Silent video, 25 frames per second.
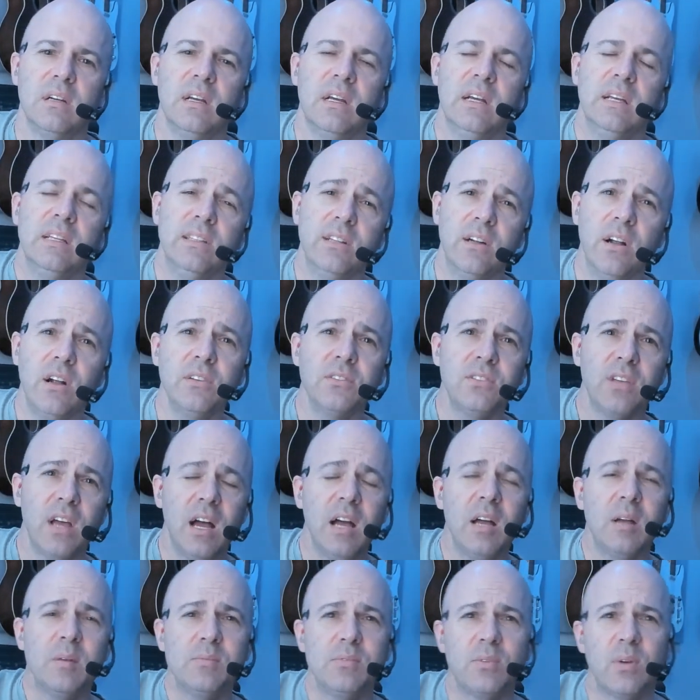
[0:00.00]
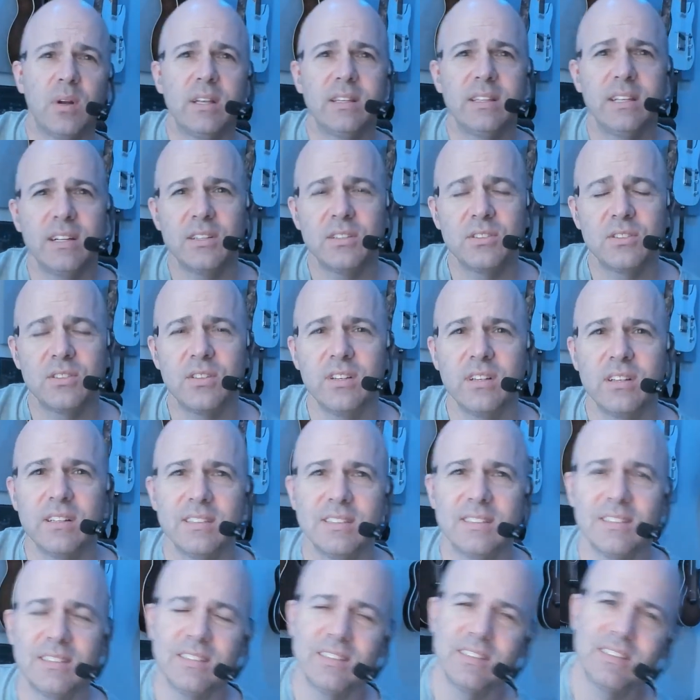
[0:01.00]
There are times, right? There's
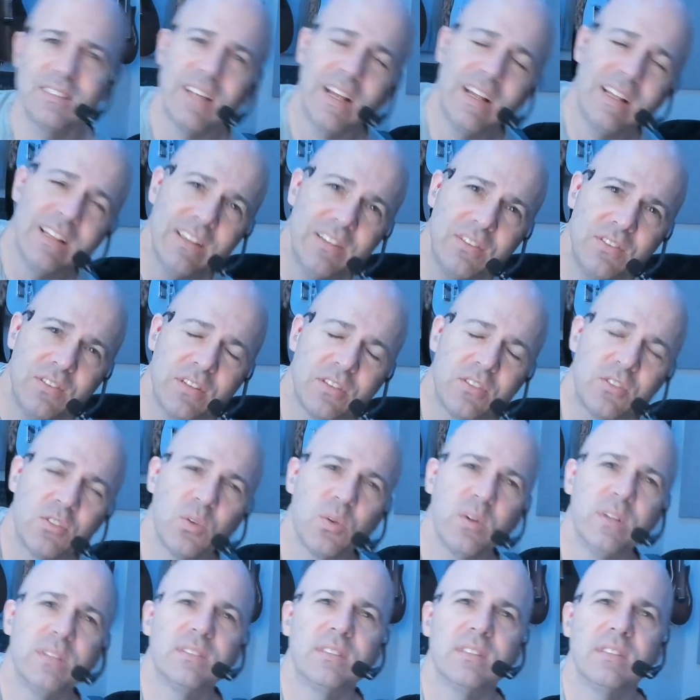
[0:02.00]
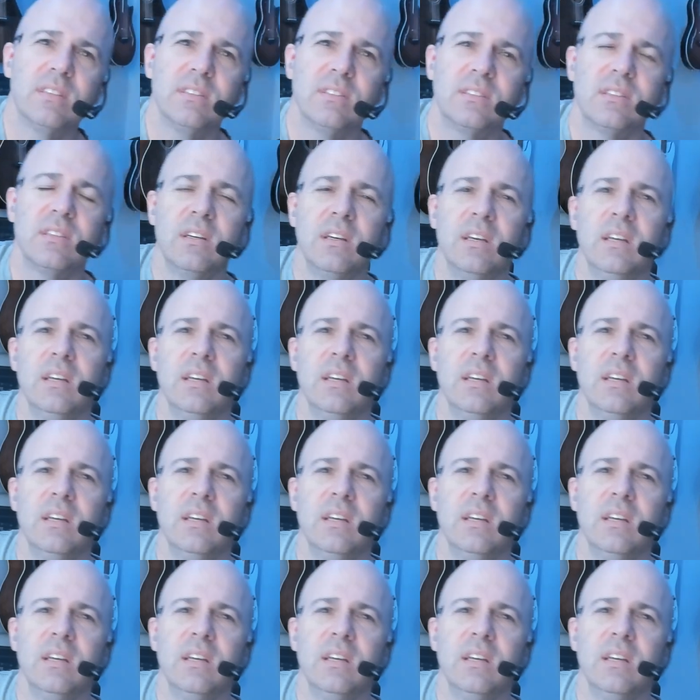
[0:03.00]
stylistic choices,